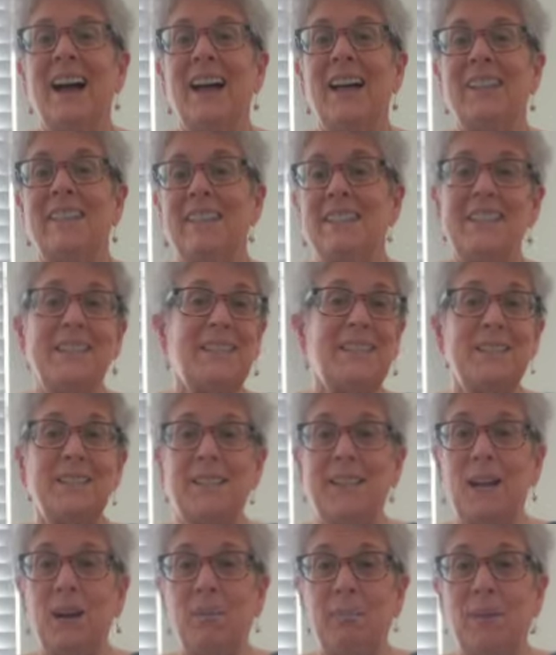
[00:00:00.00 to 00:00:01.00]
This
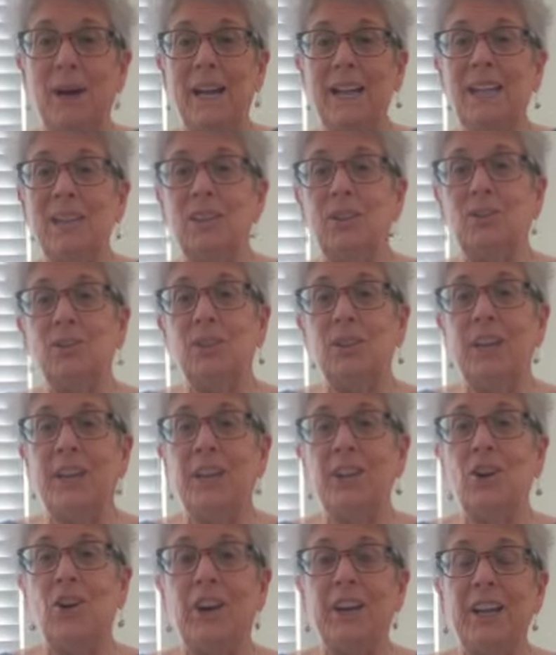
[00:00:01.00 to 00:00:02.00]
is my little
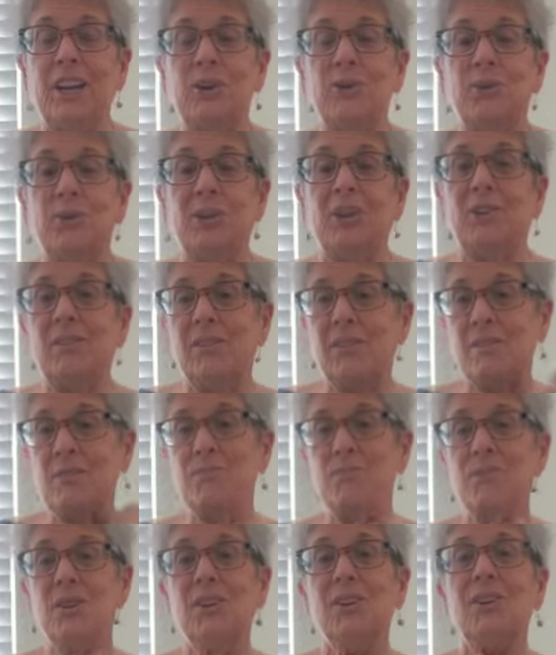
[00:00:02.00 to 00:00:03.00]
yarny corner of the
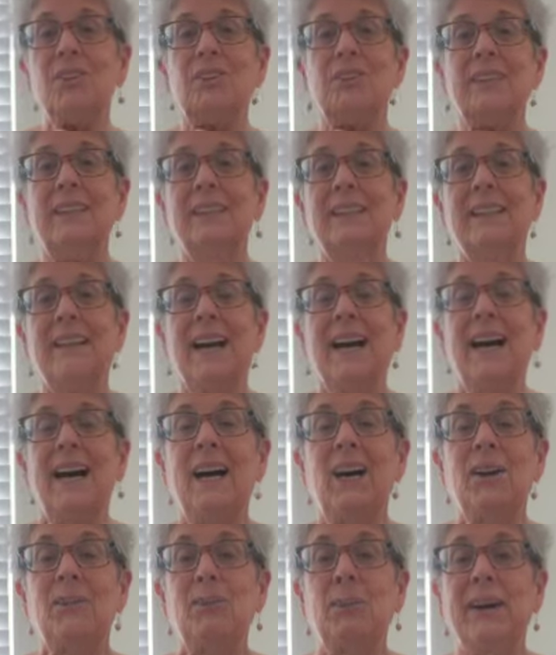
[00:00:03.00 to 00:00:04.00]
world
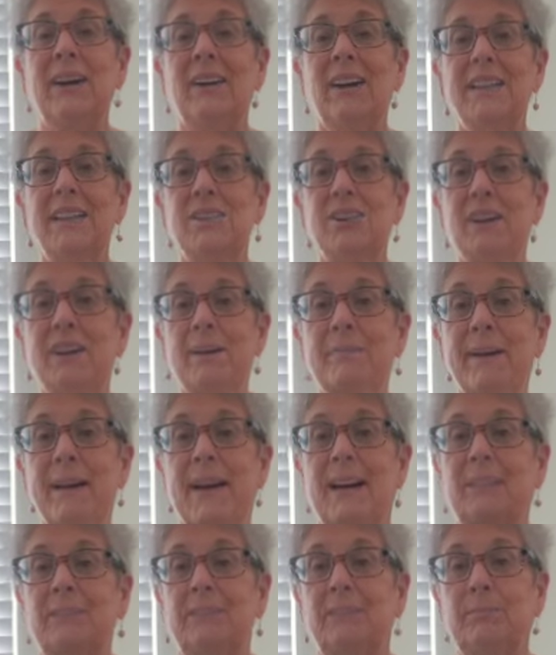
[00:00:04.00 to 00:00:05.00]
where I talk
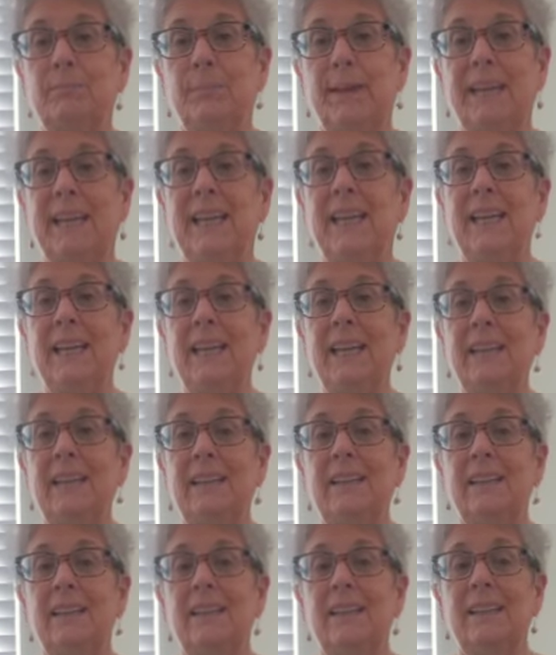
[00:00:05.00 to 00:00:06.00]
about my
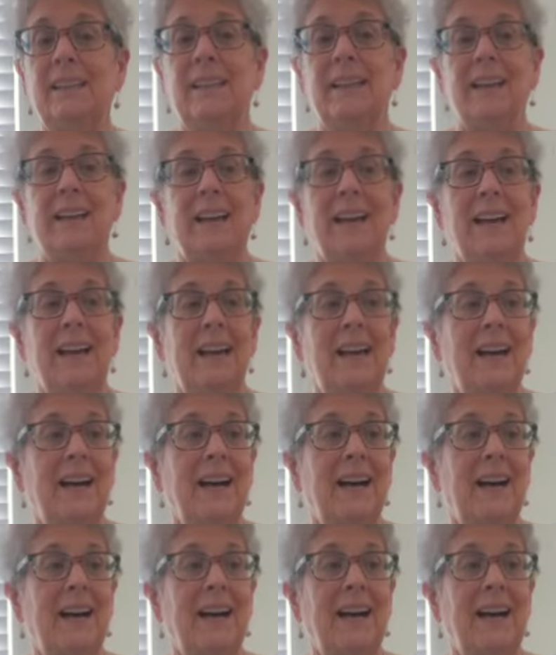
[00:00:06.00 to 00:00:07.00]
knitting,
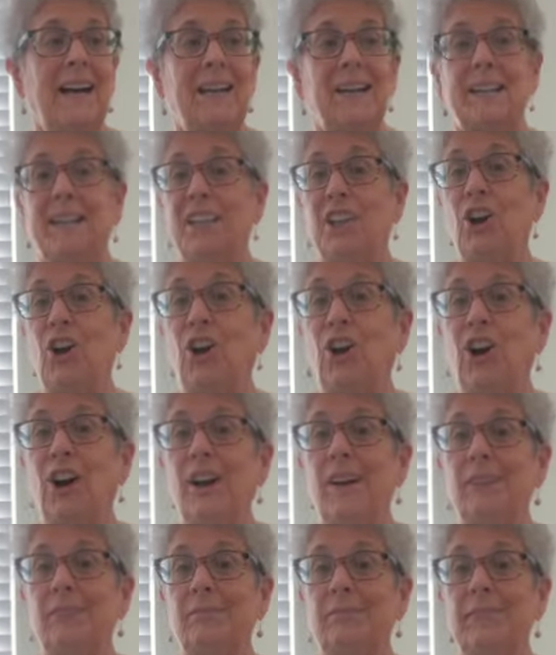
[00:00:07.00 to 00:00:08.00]

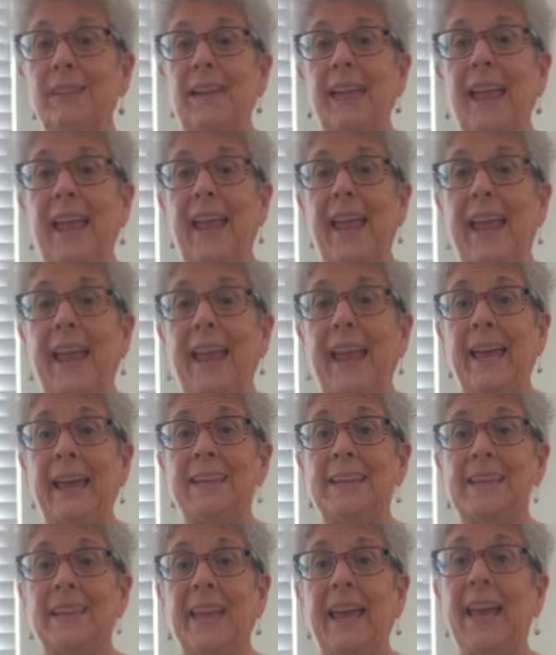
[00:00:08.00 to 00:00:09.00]
yarn,
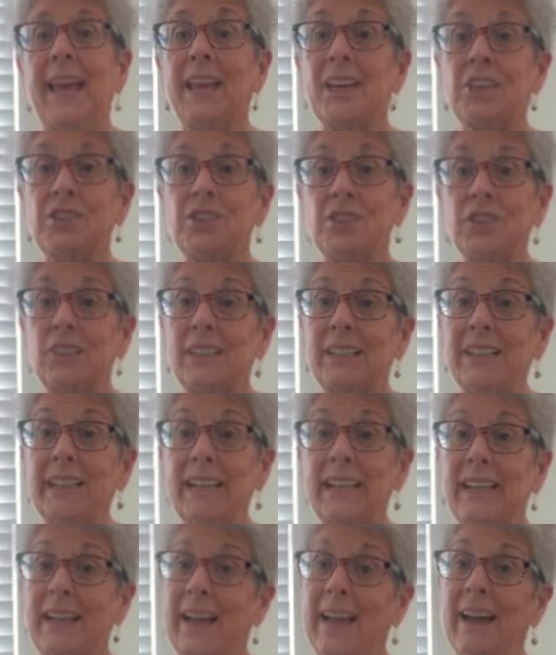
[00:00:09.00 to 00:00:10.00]
and
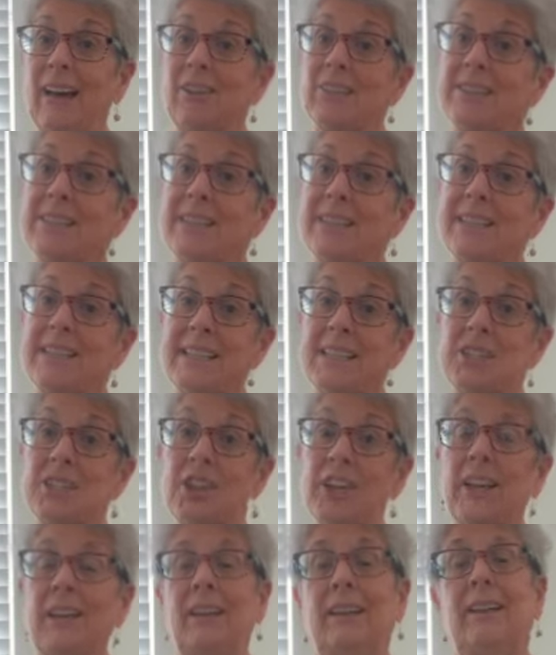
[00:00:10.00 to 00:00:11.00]
occasionally now
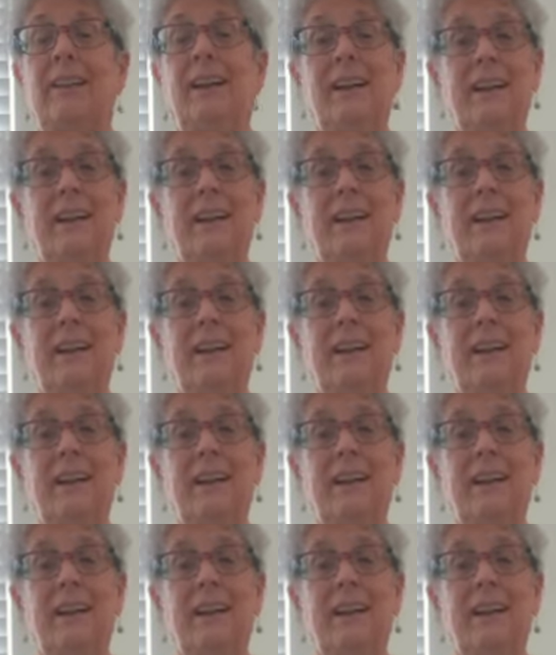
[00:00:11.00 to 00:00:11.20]
stitching,